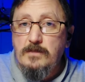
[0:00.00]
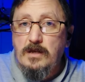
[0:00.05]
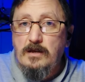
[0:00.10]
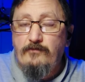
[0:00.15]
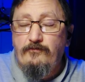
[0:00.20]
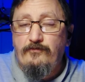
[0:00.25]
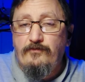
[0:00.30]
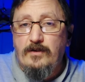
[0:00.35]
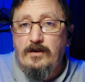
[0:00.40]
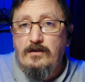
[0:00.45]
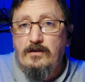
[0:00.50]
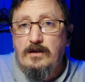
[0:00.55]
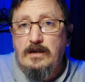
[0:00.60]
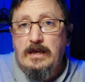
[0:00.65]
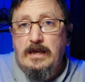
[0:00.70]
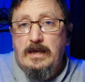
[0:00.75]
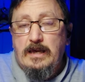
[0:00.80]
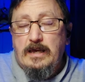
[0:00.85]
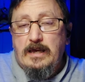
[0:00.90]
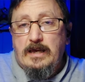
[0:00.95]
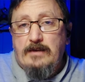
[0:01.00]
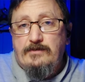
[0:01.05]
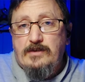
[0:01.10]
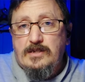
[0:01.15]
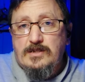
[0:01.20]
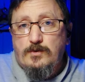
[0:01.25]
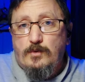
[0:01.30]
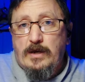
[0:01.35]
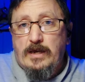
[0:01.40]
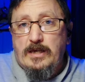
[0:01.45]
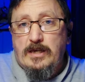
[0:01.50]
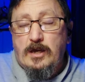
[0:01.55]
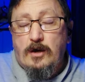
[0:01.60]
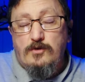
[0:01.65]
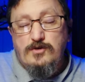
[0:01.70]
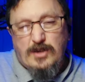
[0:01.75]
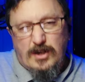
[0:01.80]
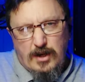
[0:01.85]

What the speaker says: If that's the way it goes.